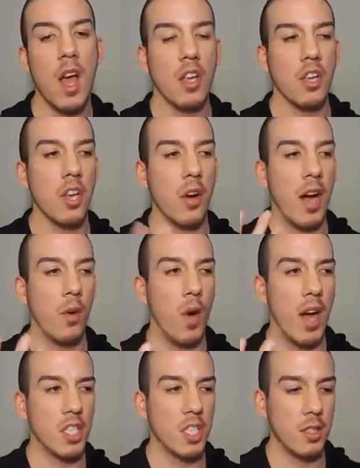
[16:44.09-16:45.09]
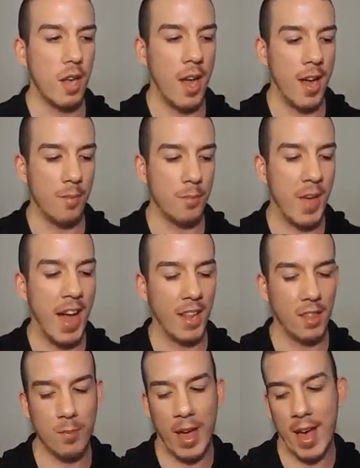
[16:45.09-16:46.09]
You know, I watched uh, Patti
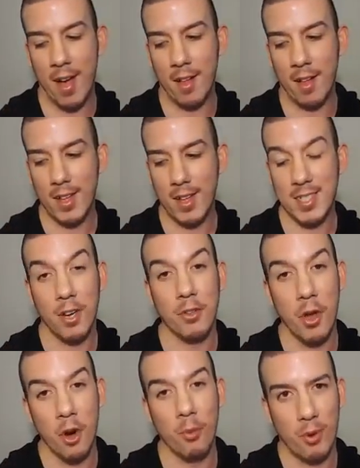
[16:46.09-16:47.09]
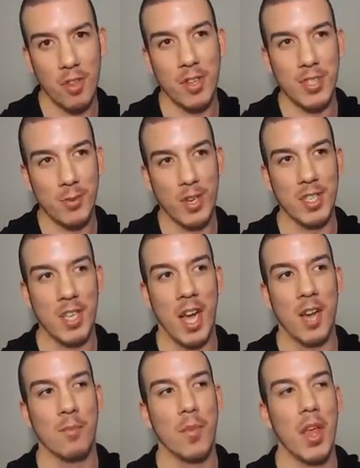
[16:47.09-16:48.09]
LaBelle told Oprah this one
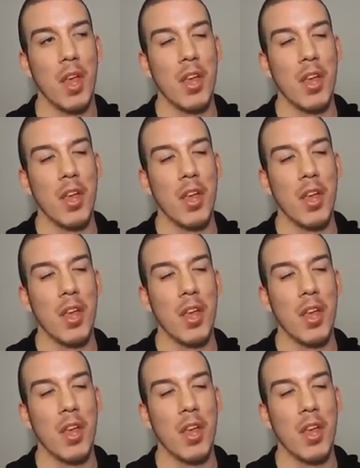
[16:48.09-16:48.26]
time.